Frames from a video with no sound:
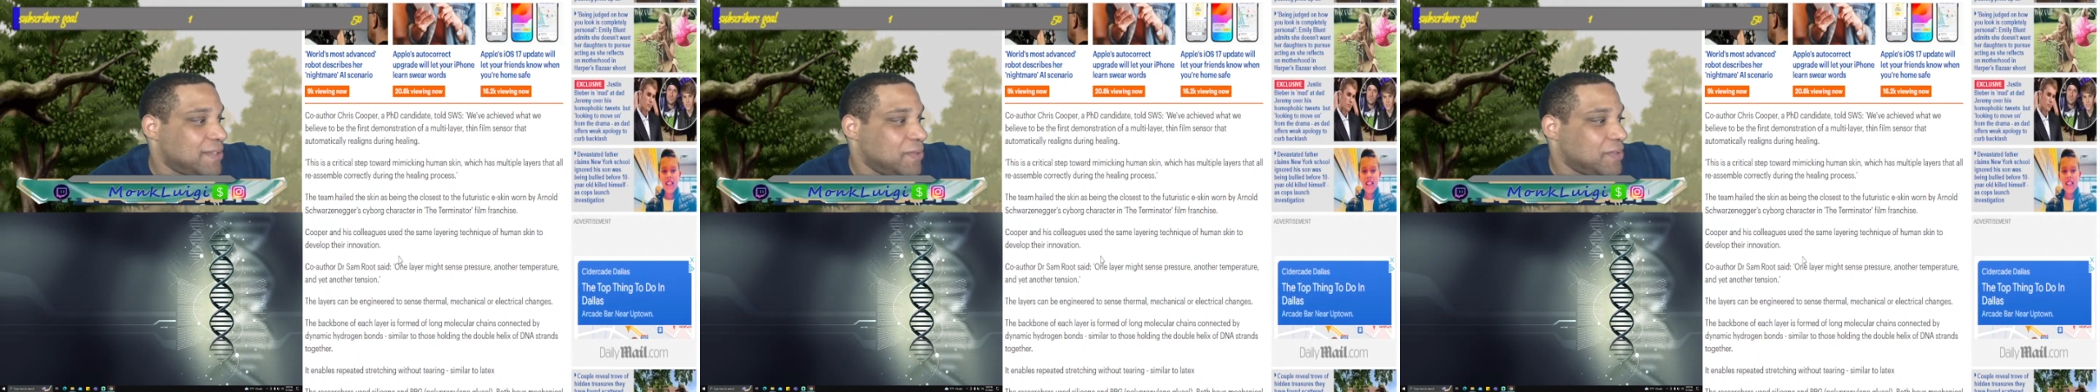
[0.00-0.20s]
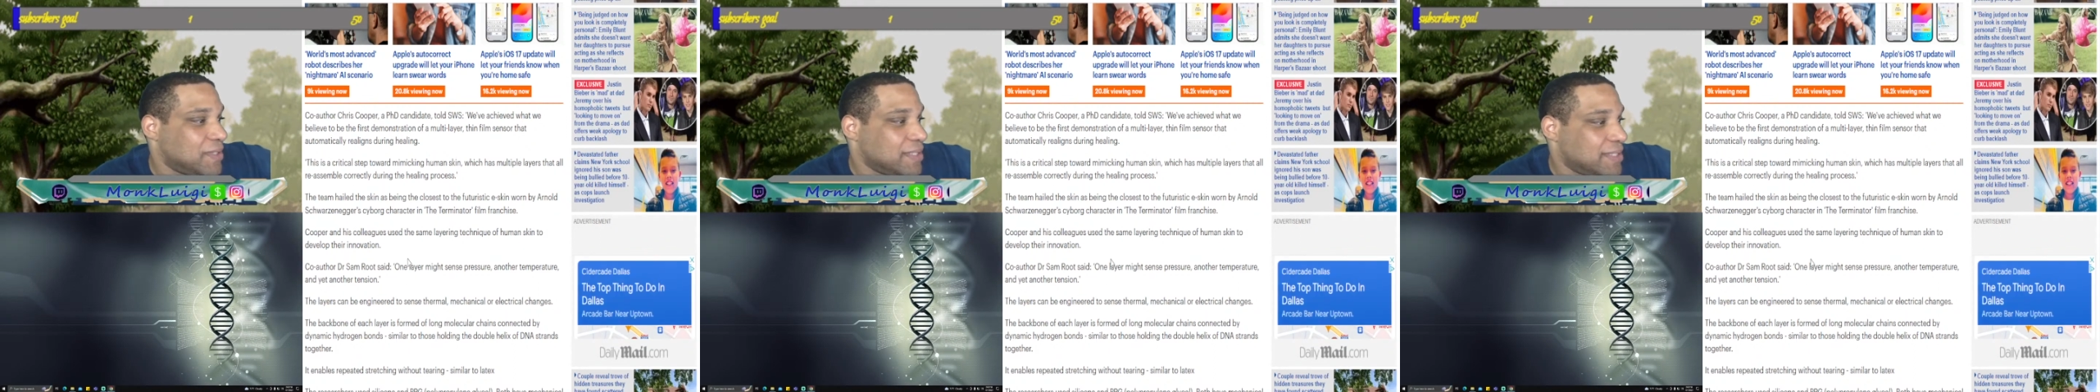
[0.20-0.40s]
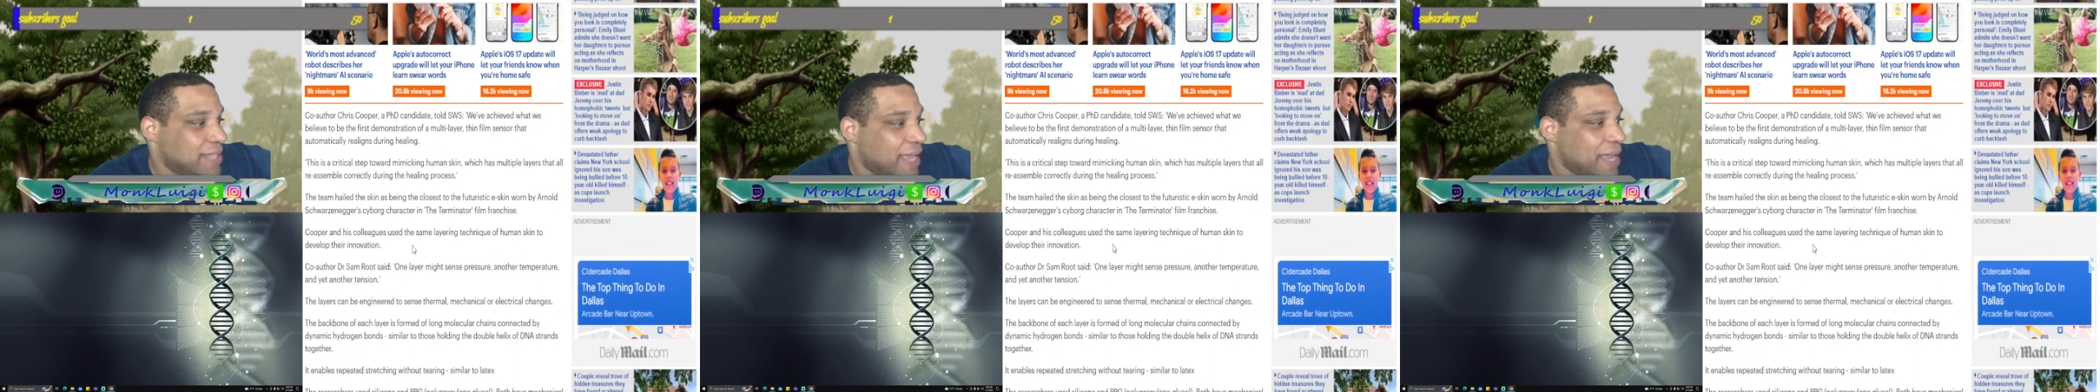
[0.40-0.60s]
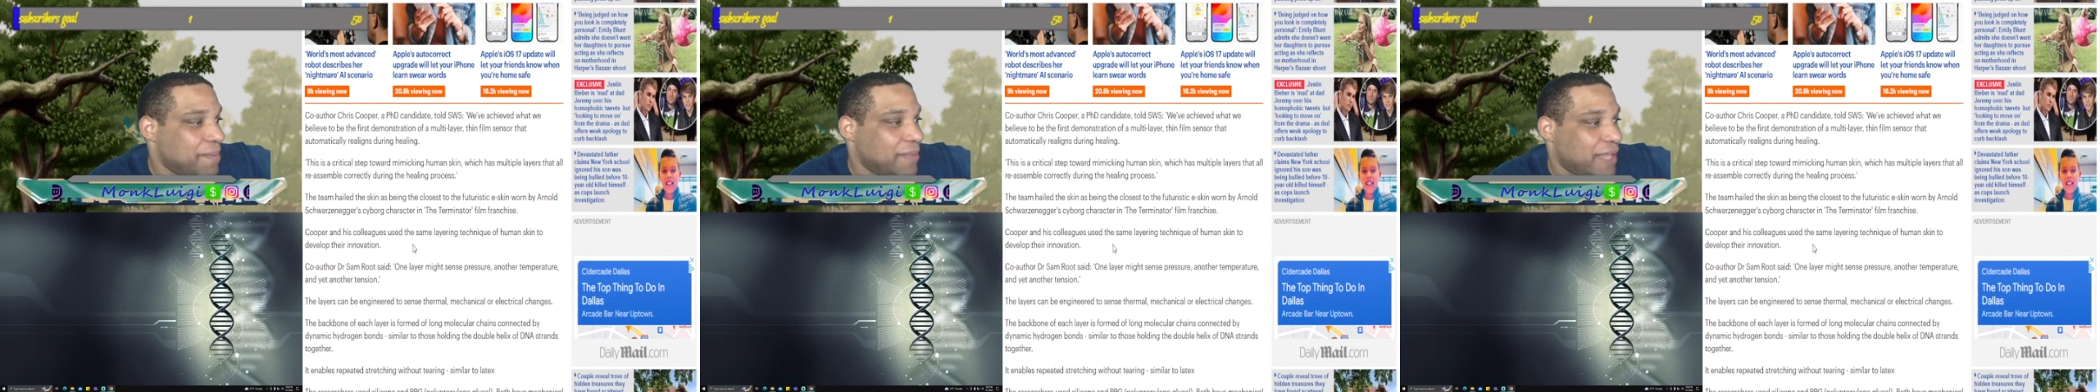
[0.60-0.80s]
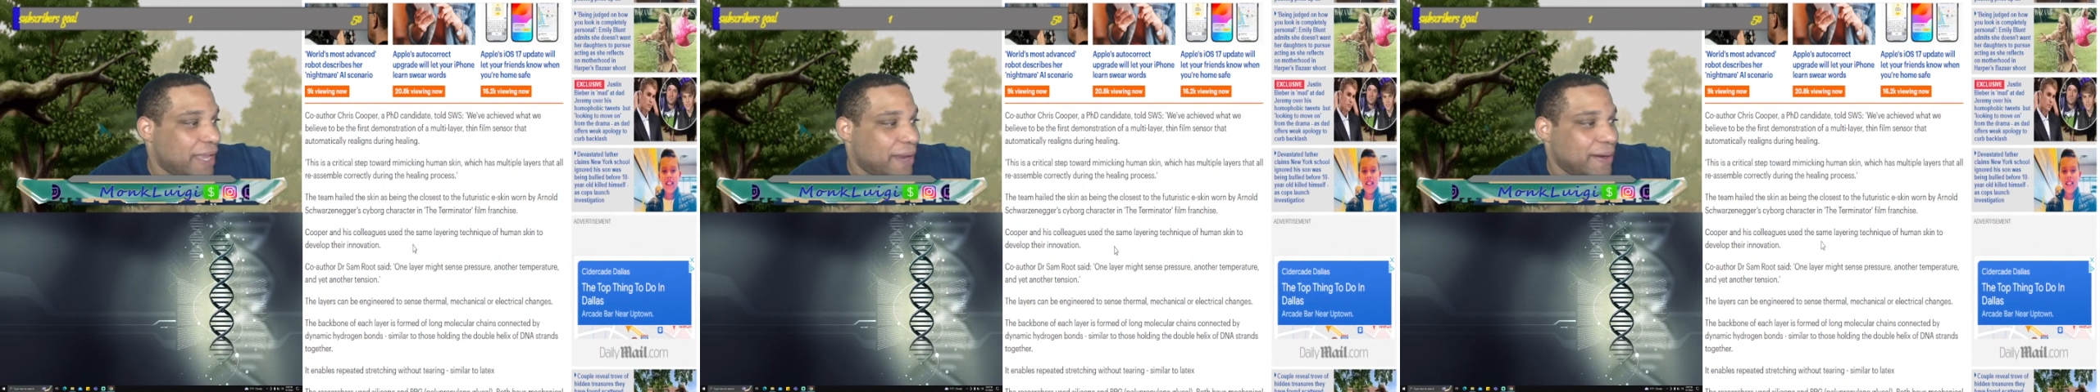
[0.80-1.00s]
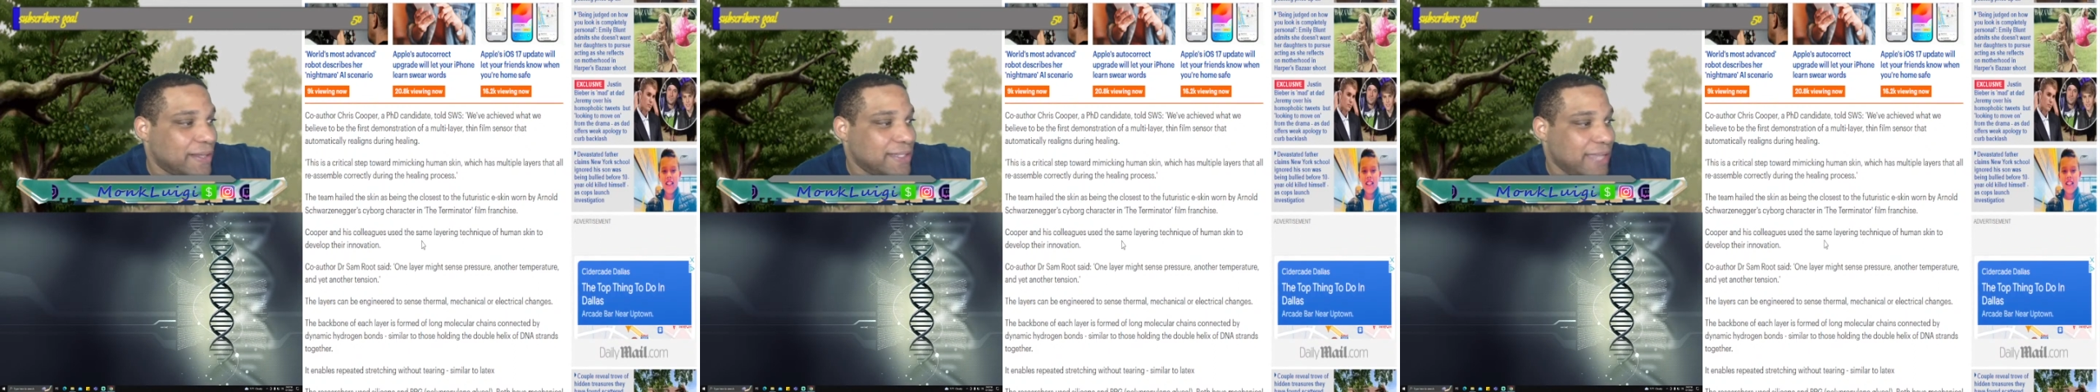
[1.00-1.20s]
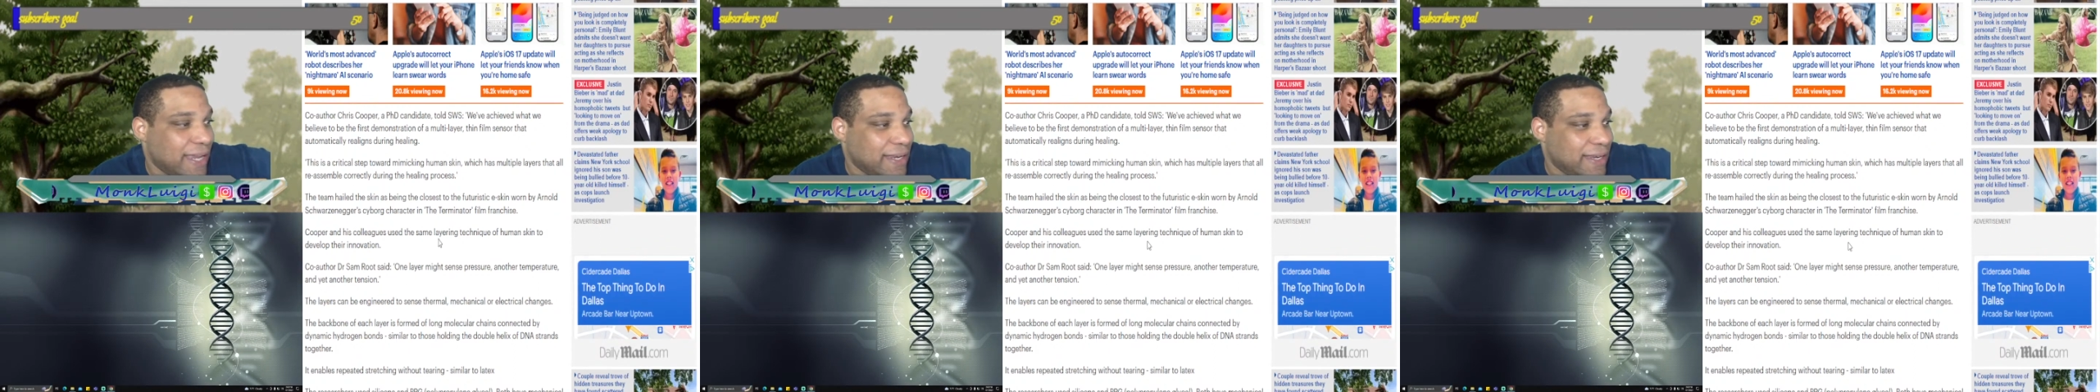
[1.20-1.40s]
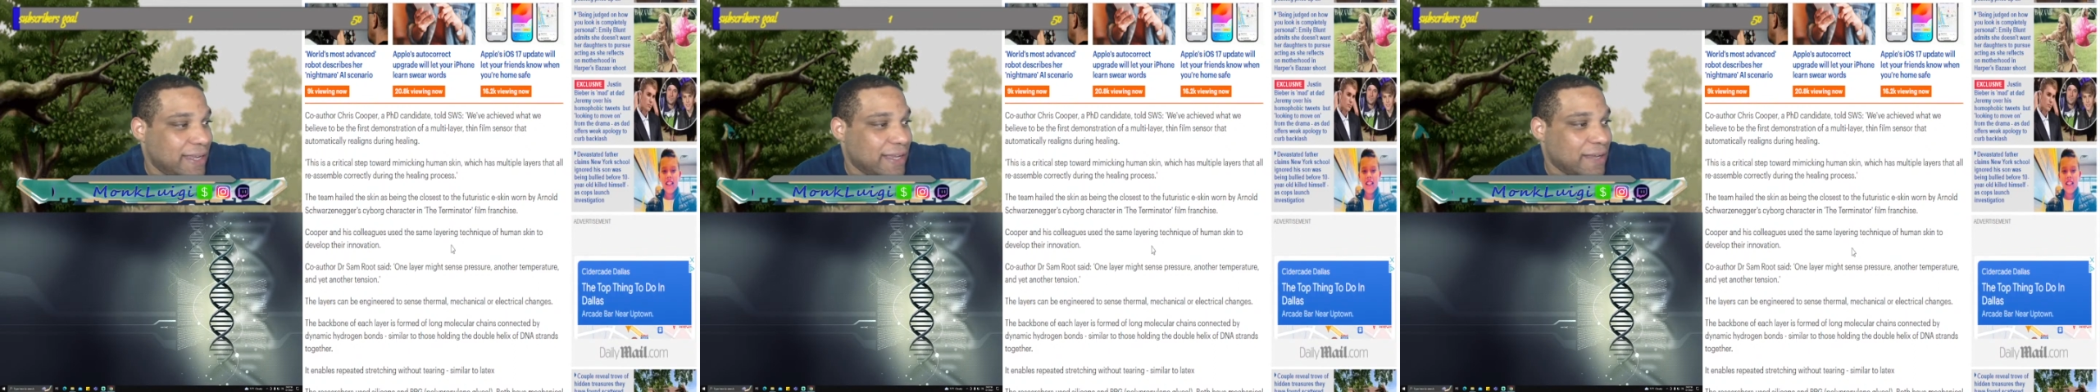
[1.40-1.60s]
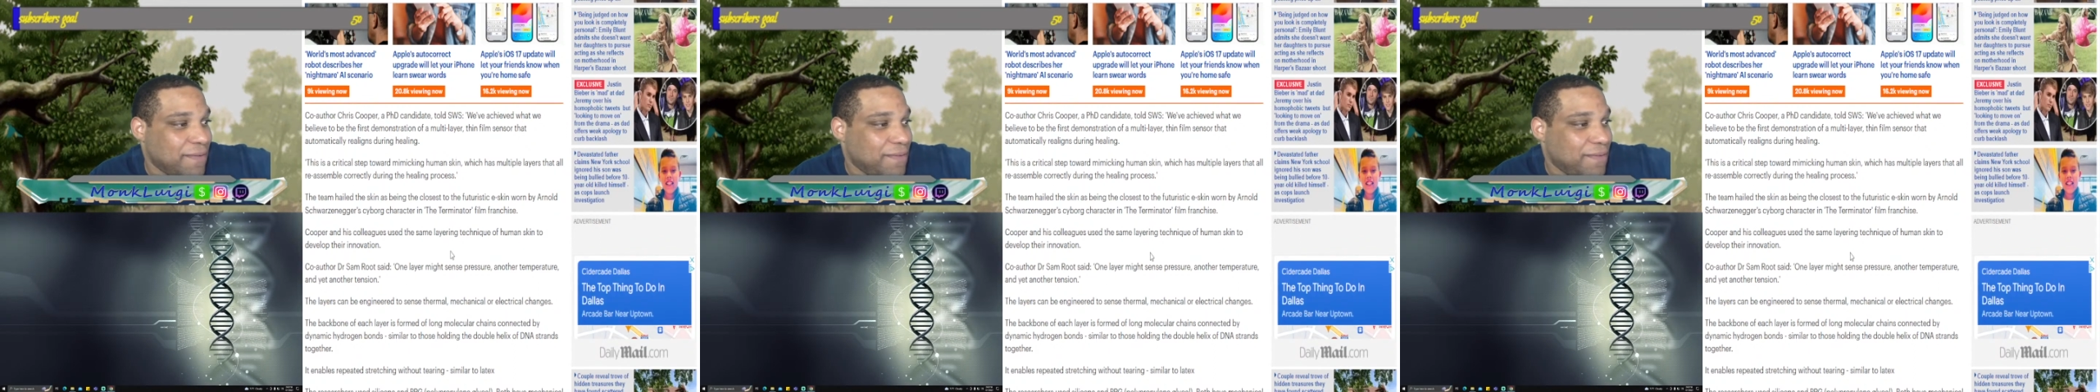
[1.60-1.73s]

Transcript: used the same layering technique